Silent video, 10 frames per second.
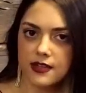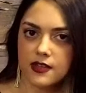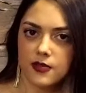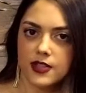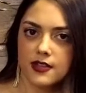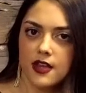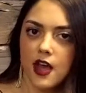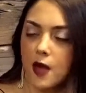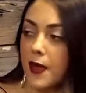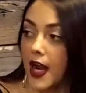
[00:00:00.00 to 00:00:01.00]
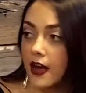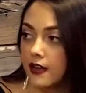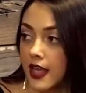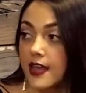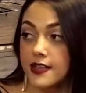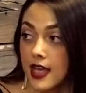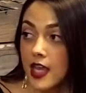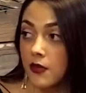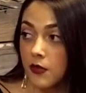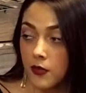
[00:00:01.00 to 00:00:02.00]
This was apparent. They
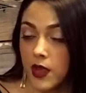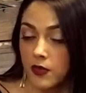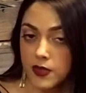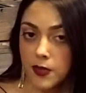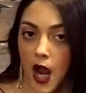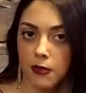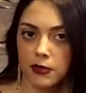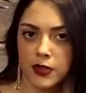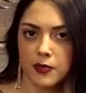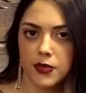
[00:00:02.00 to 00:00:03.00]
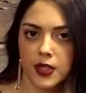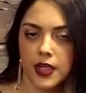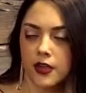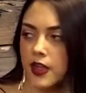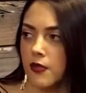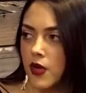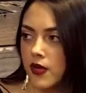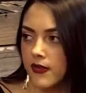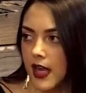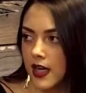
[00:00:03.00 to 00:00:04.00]
say it was probably politically
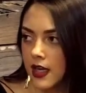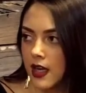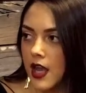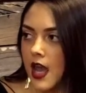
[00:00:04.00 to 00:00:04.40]
motivated.